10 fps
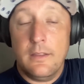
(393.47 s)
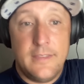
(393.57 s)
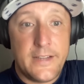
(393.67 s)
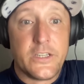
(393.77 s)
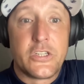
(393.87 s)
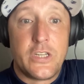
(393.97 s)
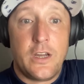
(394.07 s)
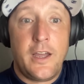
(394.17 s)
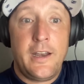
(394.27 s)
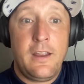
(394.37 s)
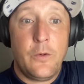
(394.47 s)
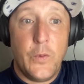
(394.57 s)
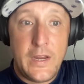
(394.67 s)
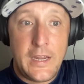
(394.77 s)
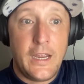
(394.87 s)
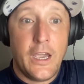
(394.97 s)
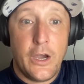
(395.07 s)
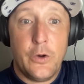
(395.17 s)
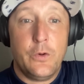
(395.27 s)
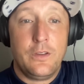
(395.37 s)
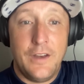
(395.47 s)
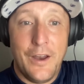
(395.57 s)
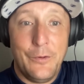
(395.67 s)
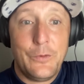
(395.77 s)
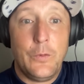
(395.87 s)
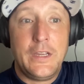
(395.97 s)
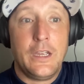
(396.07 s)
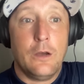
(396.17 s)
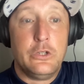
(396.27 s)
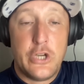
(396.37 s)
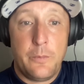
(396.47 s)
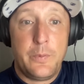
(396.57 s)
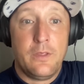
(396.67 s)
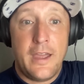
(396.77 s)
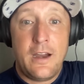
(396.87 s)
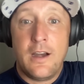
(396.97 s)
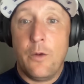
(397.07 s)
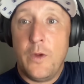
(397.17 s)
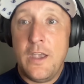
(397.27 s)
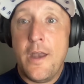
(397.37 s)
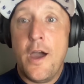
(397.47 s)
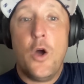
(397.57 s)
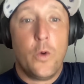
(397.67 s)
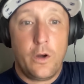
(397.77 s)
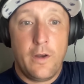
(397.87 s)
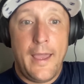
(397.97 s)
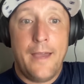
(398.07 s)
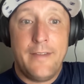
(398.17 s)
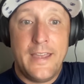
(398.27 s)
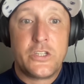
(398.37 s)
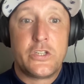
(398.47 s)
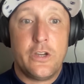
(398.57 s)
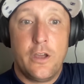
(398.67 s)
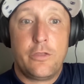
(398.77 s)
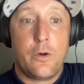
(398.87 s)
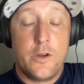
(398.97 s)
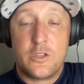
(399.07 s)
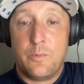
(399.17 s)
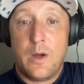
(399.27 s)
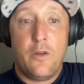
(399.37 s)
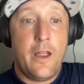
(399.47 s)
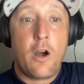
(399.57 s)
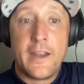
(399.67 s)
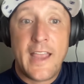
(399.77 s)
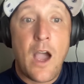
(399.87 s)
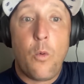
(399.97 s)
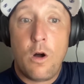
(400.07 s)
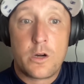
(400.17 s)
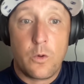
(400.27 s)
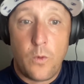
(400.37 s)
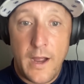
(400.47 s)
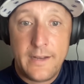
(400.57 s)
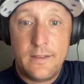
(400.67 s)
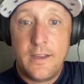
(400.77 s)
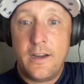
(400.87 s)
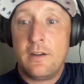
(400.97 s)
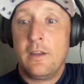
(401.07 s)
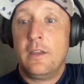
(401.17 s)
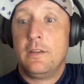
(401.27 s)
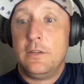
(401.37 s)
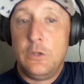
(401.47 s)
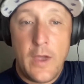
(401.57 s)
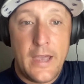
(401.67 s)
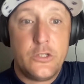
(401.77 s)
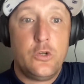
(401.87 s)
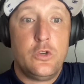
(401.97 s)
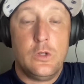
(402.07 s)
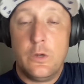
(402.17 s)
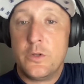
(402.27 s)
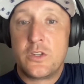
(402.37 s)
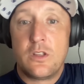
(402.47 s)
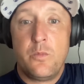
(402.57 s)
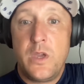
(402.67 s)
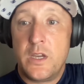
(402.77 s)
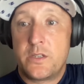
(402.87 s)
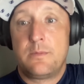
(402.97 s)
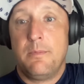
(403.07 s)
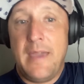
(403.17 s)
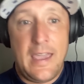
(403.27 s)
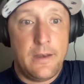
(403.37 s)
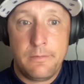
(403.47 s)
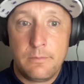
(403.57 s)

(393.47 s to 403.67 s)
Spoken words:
that's a stud. We can go jump in there, and we know we're going to have a stud throwing us the ball. They already got Walker White there. You add JuJu Lewis in the mix, man,